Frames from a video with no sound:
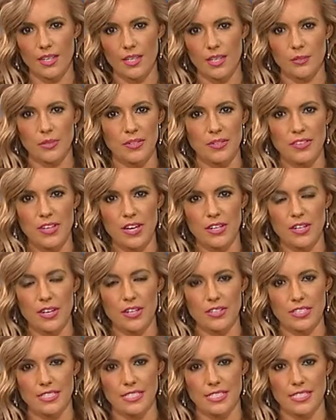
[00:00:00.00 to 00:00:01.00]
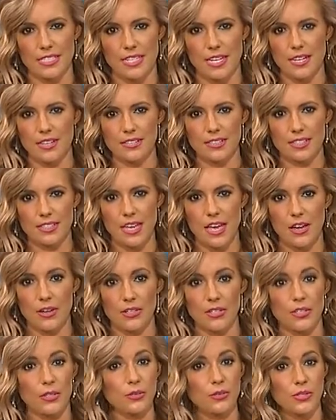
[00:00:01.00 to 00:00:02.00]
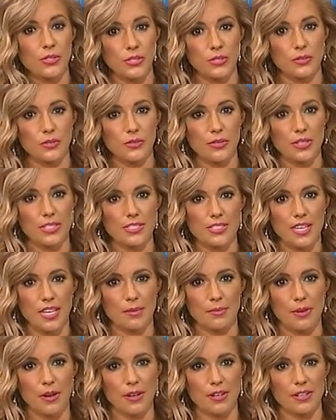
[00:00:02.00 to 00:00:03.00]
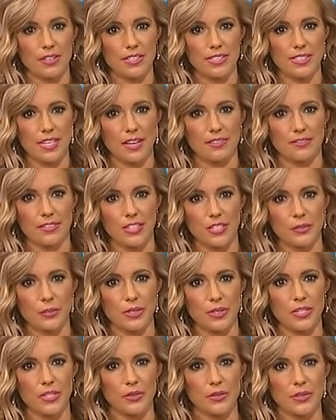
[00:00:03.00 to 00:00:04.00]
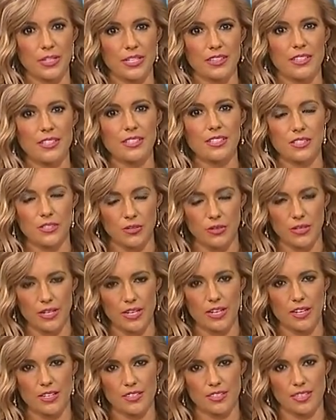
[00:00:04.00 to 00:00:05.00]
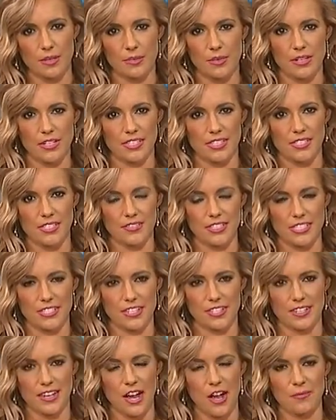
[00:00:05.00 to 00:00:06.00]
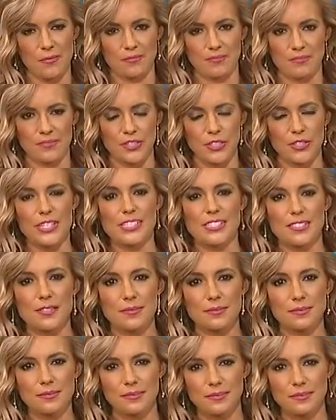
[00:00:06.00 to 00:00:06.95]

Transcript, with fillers: And we've got all the details on how you too can take part in this effort when you read this story on WRTV.com. Chris.